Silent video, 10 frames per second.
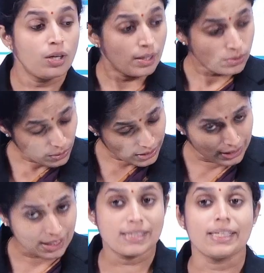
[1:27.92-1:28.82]
So, in
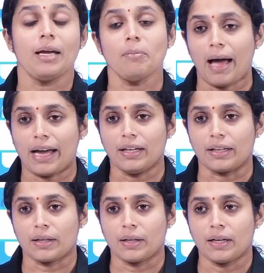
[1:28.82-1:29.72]
the same manner,
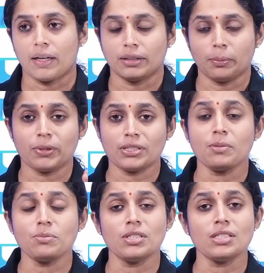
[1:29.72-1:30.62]
the
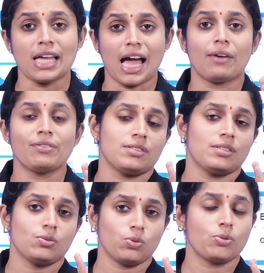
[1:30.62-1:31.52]
presumptions have
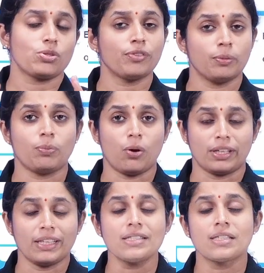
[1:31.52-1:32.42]
so much of
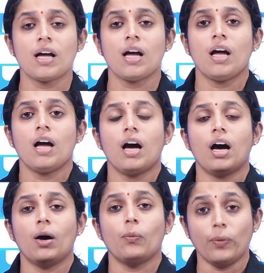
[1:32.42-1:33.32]
importance
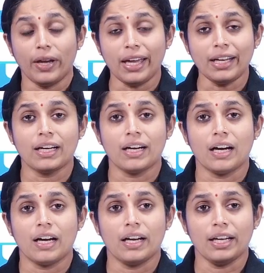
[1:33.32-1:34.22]
where
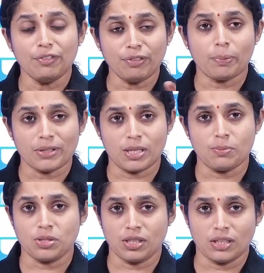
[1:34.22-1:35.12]
if a
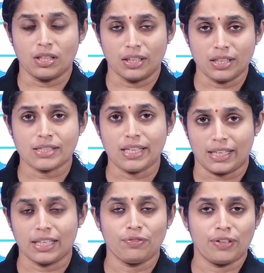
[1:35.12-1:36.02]
presumption is there
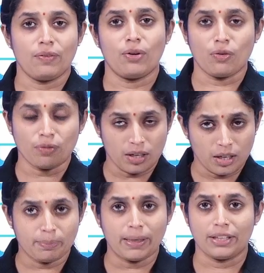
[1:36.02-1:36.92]
in favor of a
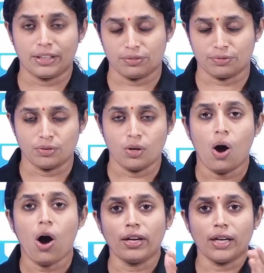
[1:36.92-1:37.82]
plaintiff
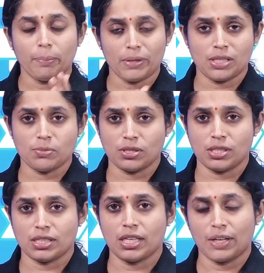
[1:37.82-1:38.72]
or a presumption
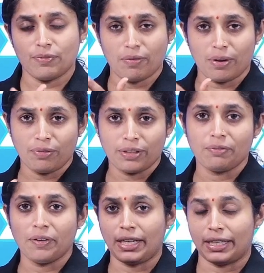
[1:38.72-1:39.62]
is there in favor of a
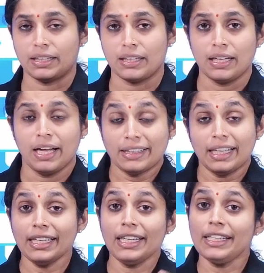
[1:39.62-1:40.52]
defendant,
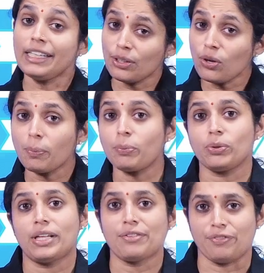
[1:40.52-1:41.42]
then he need not prove
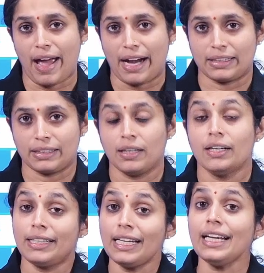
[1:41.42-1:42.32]
that fact
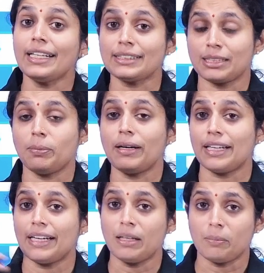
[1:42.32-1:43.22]
till it is
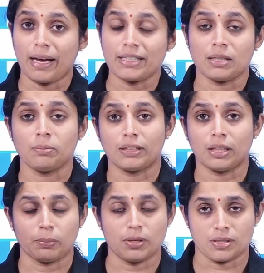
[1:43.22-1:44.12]
rebutted by some other
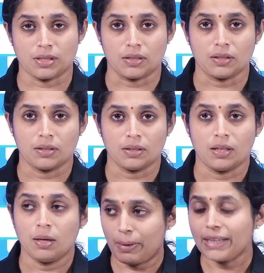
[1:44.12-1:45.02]
person,
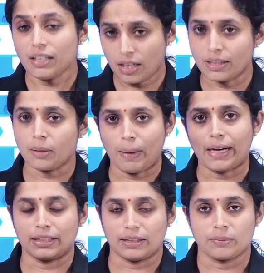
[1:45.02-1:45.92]
by the other
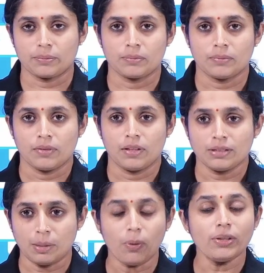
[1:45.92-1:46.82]
party.
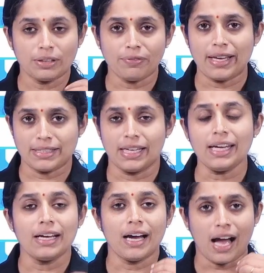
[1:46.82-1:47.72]
Suppose if I say
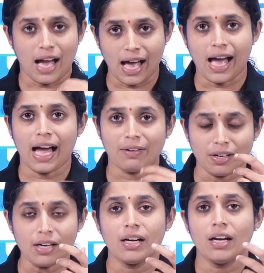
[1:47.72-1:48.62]
I
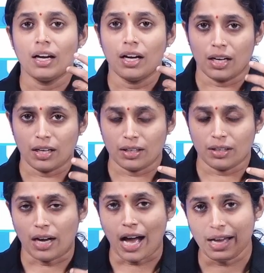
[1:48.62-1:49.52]

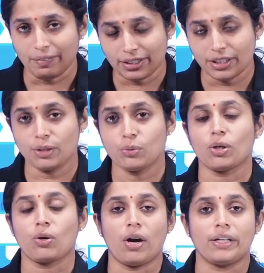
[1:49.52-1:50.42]
have entered into a
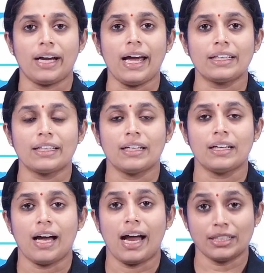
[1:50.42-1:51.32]
contract
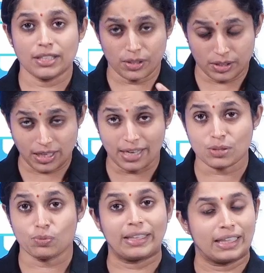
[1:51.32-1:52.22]
and that is
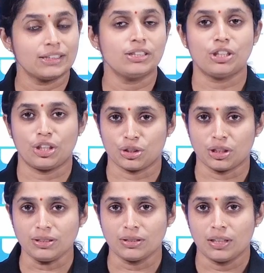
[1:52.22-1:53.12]
for
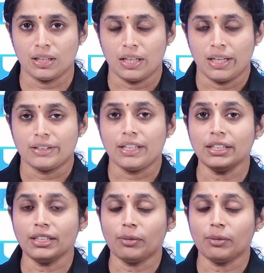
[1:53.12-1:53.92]
consideration, then